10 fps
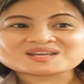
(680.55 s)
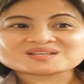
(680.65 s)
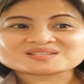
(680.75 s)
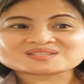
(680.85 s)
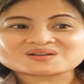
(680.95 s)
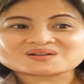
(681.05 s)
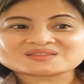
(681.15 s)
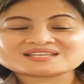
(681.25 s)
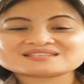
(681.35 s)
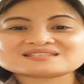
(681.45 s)
So
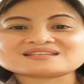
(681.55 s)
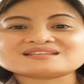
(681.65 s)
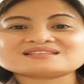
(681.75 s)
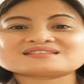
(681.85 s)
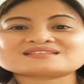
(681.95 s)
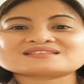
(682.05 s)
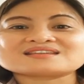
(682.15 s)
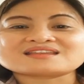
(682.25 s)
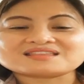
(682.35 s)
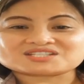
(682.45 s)
this is
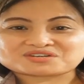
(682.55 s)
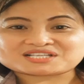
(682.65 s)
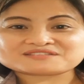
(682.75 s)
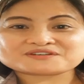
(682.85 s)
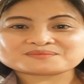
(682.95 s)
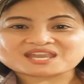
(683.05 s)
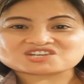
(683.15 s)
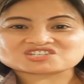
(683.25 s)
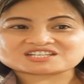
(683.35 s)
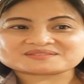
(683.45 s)
the transformation.